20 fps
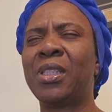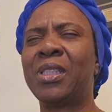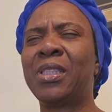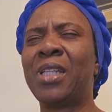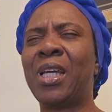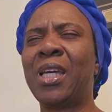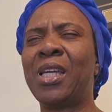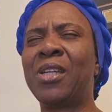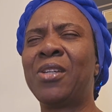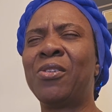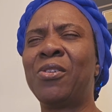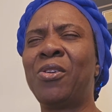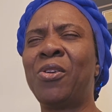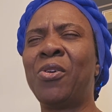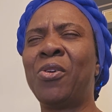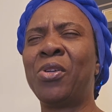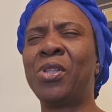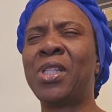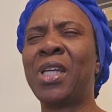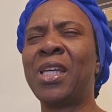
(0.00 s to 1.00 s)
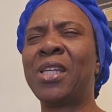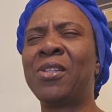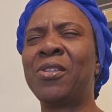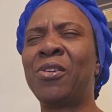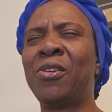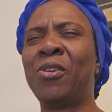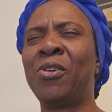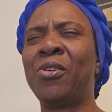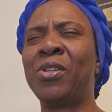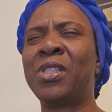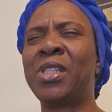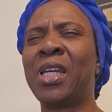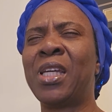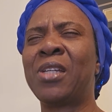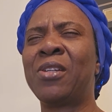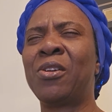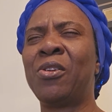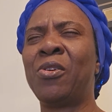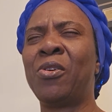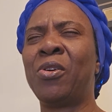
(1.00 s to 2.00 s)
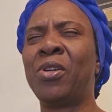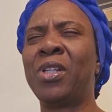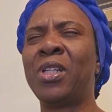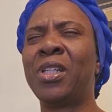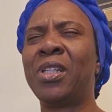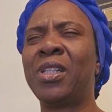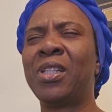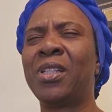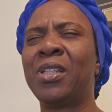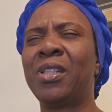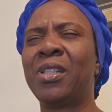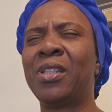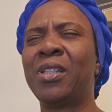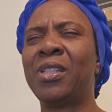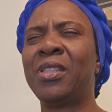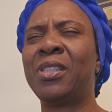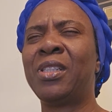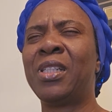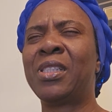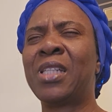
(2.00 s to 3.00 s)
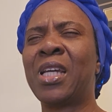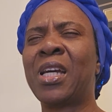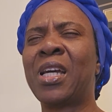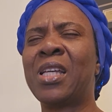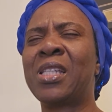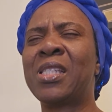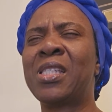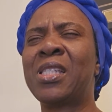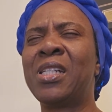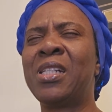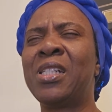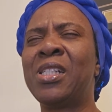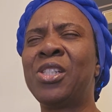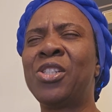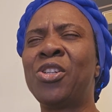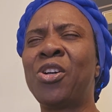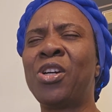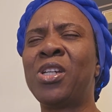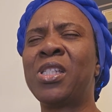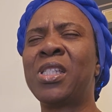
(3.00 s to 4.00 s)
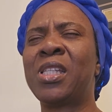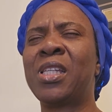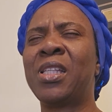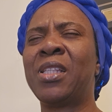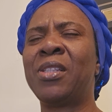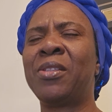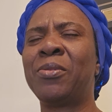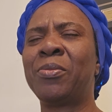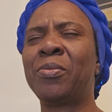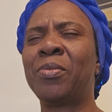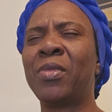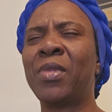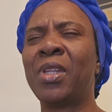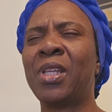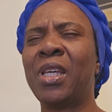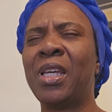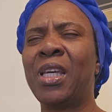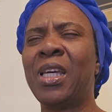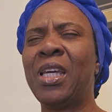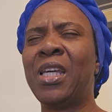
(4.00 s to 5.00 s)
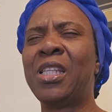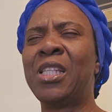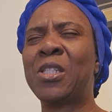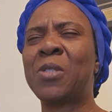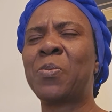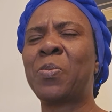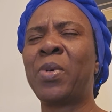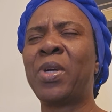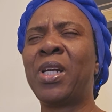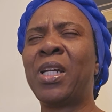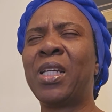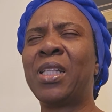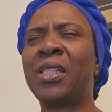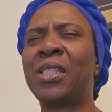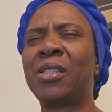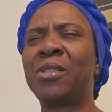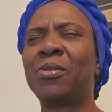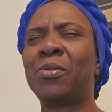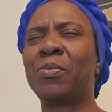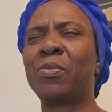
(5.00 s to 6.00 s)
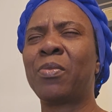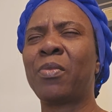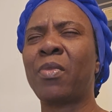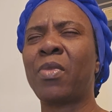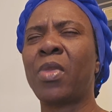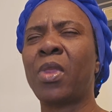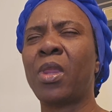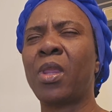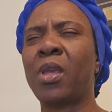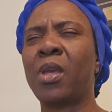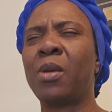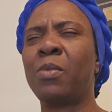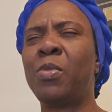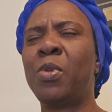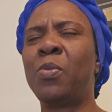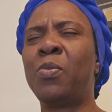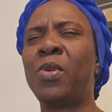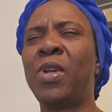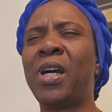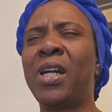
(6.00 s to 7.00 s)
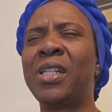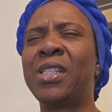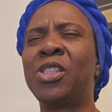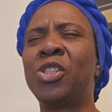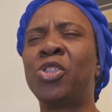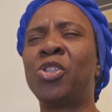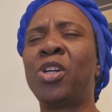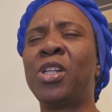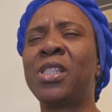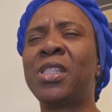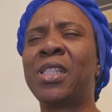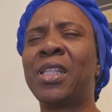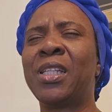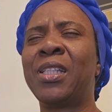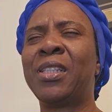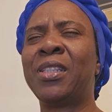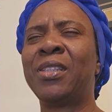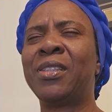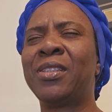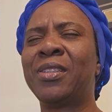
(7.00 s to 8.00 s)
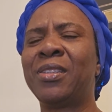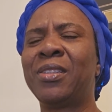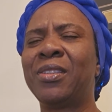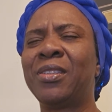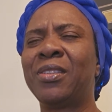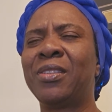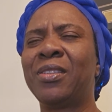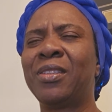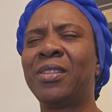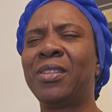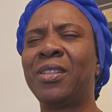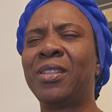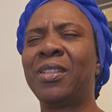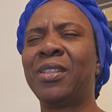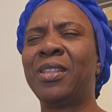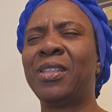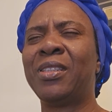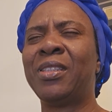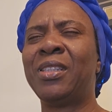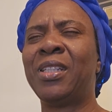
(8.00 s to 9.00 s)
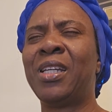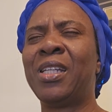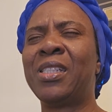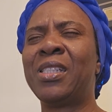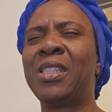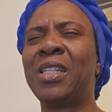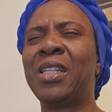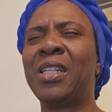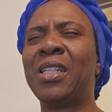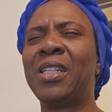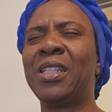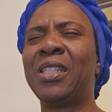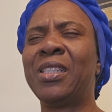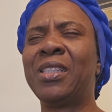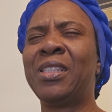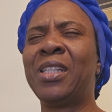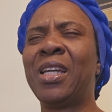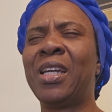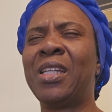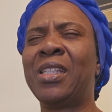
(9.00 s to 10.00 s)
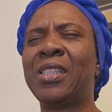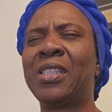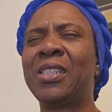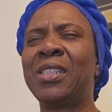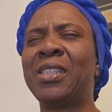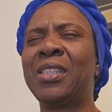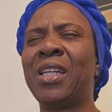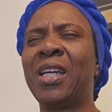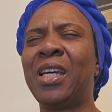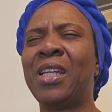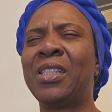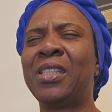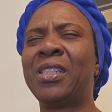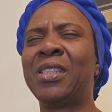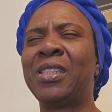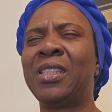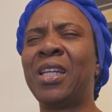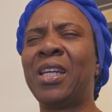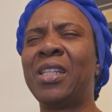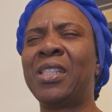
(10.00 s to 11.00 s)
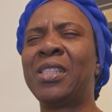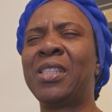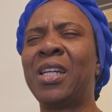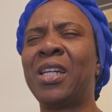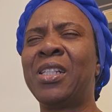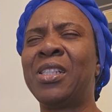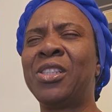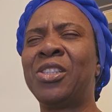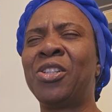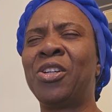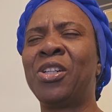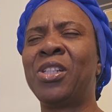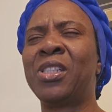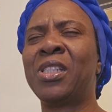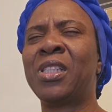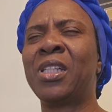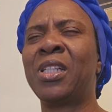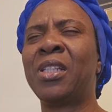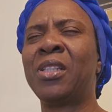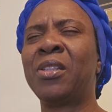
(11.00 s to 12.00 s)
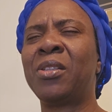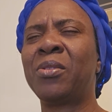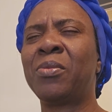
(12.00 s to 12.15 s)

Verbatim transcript: Thank you, Lord. Thank you, Lord. Thank you, Lord. Yes, I can see rejoicing in the spirit. People are rejoicing. Yes, yes, yes, yes, they are rejoicing.